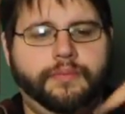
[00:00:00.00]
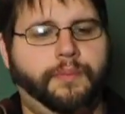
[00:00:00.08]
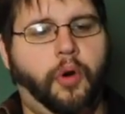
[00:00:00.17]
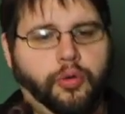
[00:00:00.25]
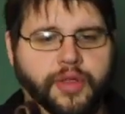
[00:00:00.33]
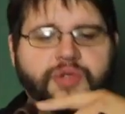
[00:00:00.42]

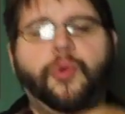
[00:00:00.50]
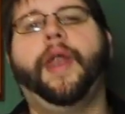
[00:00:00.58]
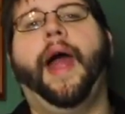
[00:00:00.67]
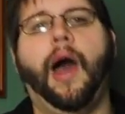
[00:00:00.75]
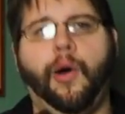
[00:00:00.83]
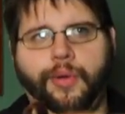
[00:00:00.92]
pull this one
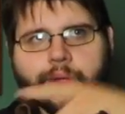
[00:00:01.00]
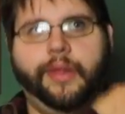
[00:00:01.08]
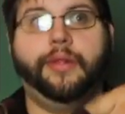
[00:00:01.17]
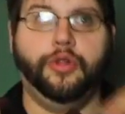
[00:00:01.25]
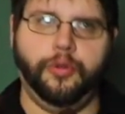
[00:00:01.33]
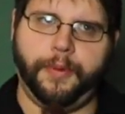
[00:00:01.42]
out,
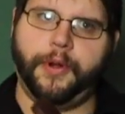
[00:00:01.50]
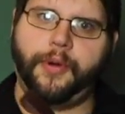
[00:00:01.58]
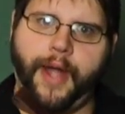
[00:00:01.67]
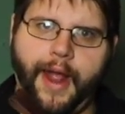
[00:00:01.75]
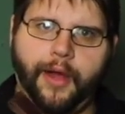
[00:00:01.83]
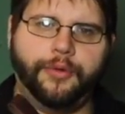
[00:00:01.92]
loop it
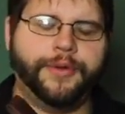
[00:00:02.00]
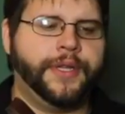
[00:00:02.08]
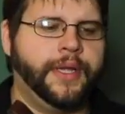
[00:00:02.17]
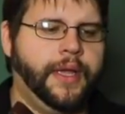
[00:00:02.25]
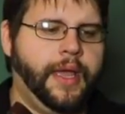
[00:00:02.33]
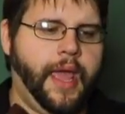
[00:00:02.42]
around,
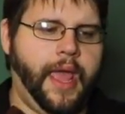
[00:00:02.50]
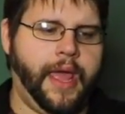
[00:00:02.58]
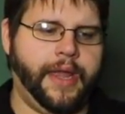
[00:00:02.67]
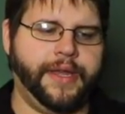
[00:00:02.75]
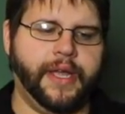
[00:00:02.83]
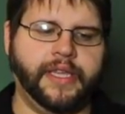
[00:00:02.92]

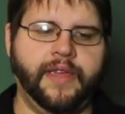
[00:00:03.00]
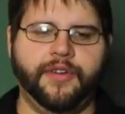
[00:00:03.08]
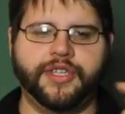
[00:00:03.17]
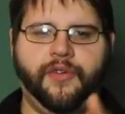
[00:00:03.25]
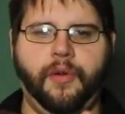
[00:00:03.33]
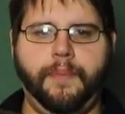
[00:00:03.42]
and give
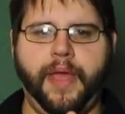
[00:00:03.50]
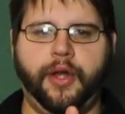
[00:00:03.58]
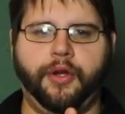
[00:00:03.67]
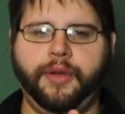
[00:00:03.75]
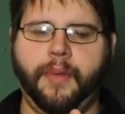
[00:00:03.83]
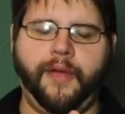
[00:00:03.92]
yourself a
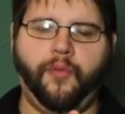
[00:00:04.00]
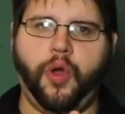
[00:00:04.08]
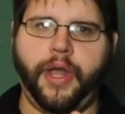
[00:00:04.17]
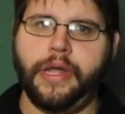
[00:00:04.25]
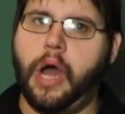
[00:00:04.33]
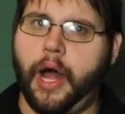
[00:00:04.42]
bigger. You might
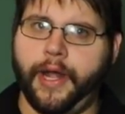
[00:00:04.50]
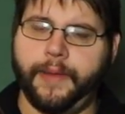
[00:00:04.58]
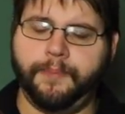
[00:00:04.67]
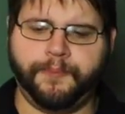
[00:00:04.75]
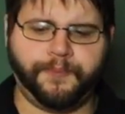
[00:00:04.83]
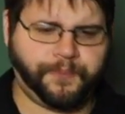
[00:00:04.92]
want to knot
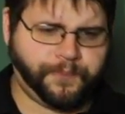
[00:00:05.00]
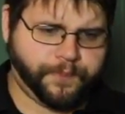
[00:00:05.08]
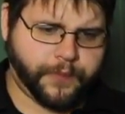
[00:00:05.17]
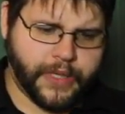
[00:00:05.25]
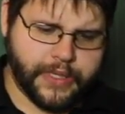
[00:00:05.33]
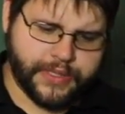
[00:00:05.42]
it.
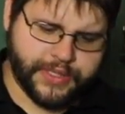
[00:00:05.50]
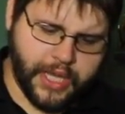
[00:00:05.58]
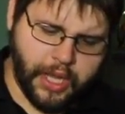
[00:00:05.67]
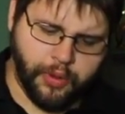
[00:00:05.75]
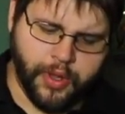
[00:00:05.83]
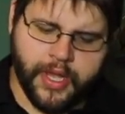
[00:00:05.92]

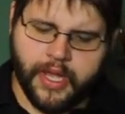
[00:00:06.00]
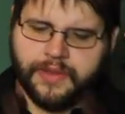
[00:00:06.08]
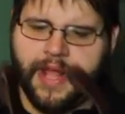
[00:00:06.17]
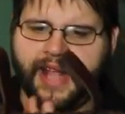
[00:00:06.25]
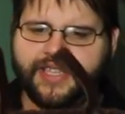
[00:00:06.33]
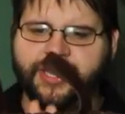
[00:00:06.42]
So
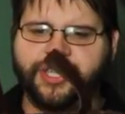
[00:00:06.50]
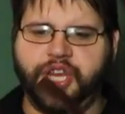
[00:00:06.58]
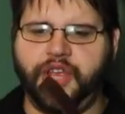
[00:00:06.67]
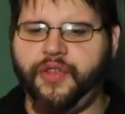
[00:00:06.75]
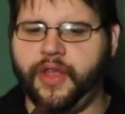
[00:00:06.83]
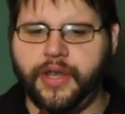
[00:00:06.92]
that's the
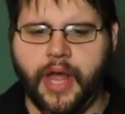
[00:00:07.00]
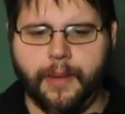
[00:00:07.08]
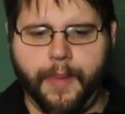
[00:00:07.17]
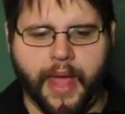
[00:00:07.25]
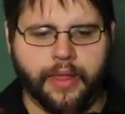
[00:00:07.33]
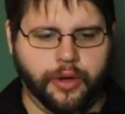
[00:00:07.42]
sheath.
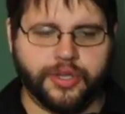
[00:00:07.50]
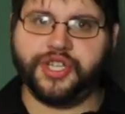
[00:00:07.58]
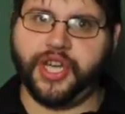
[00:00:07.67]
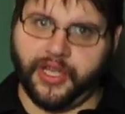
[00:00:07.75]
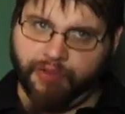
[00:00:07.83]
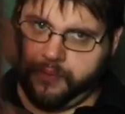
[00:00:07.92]
Not a bad little
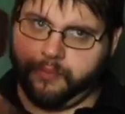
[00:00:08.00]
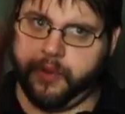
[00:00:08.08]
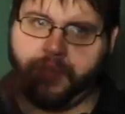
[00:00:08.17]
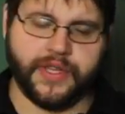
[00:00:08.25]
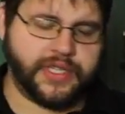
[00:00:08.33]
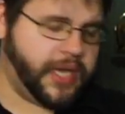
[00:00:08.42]
sheath
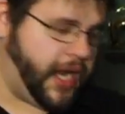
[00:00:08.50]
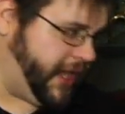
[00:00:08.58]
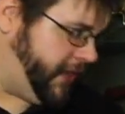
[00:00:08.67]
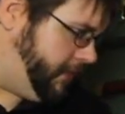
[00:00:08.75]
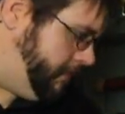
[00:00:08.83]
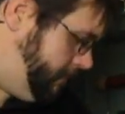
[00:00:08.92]
with this knife.